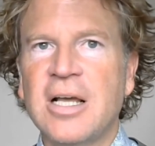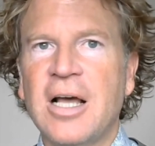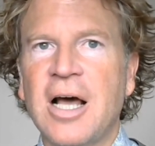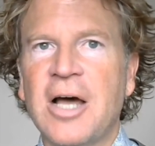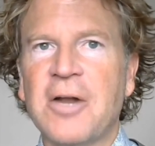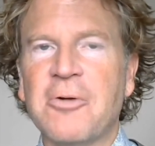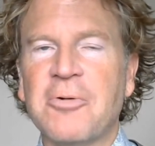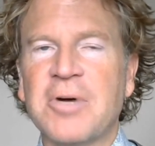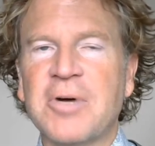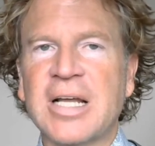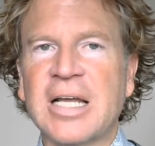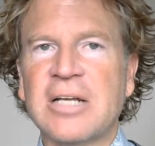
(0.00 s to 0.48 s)
I
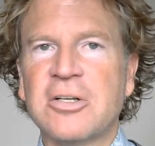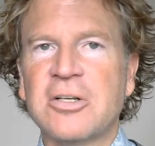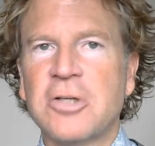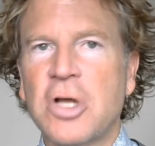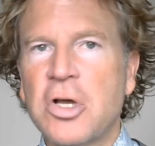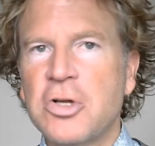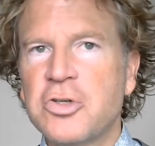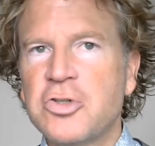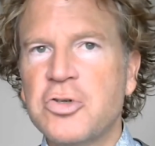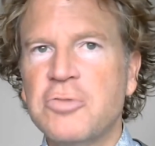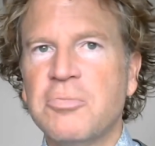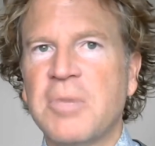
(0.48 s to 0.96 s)
don't want to
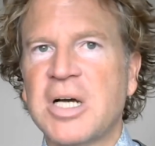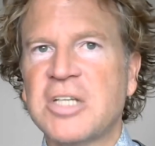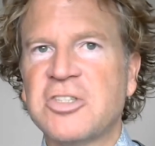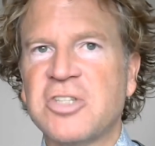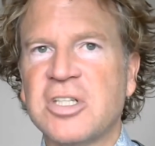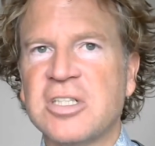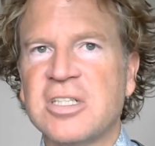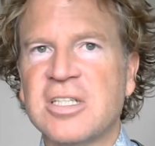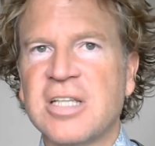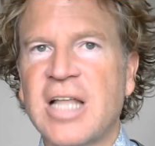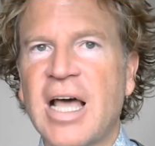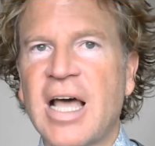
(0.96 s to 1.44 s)
get too much
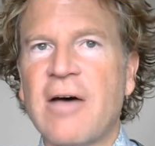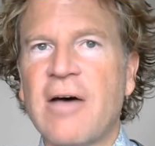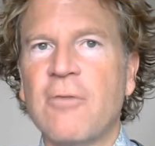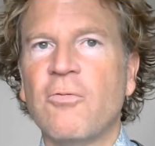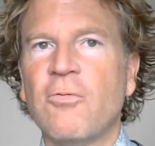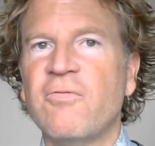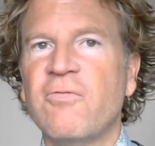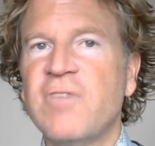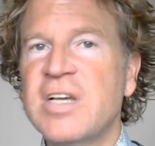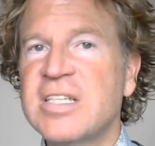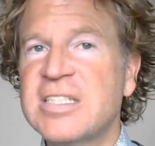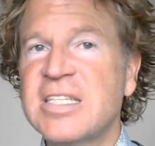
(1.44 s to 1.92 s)
into
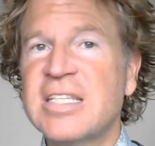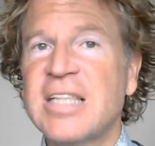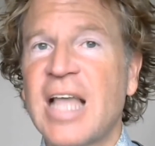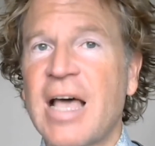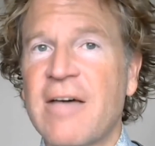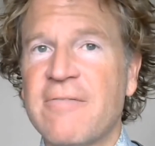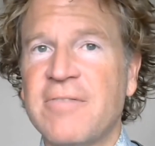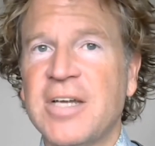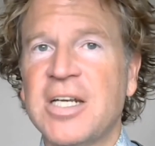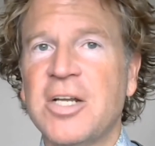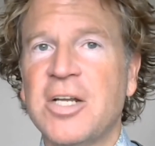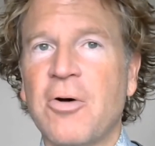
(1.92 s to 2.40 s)
that. Visit
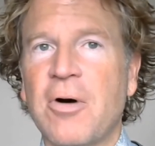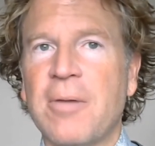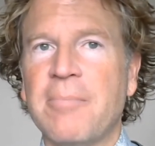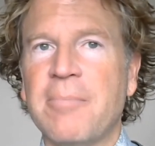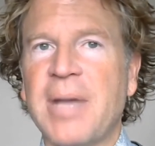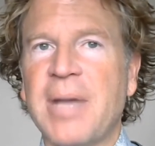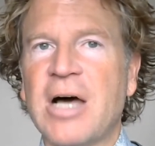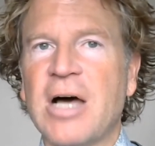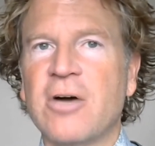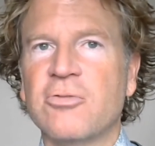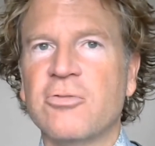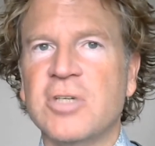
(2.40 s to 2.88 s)
that video on
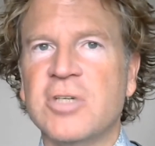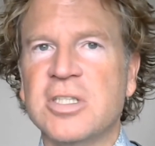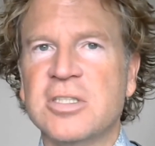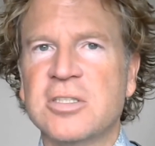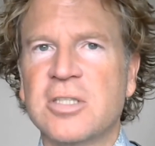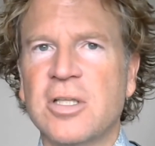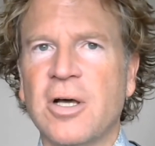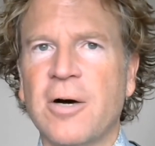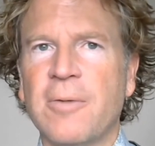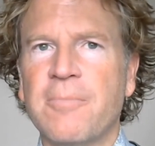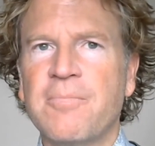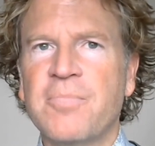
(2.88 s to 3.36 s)
boundaries
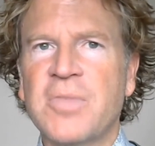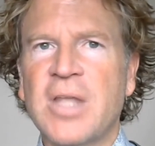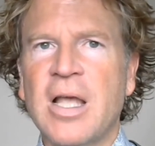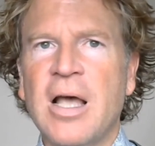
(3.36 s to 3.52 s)
though.